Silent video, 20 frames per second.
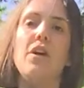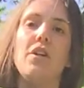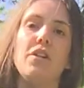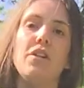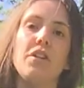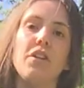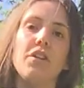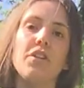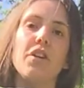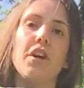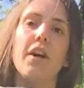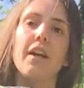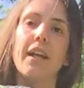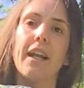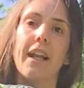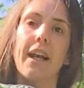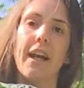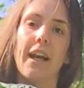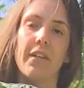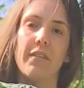so your dog
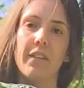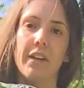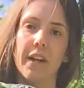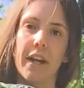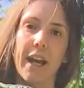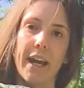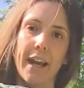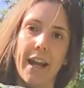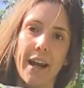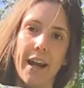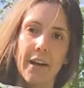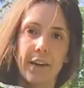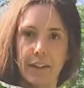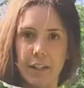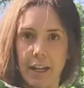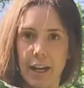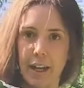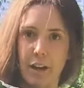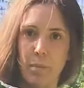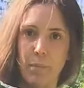can have their head out and
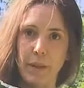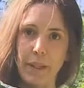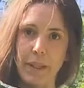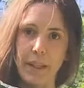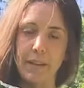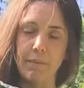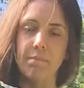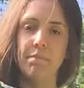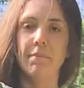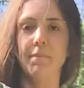kind of be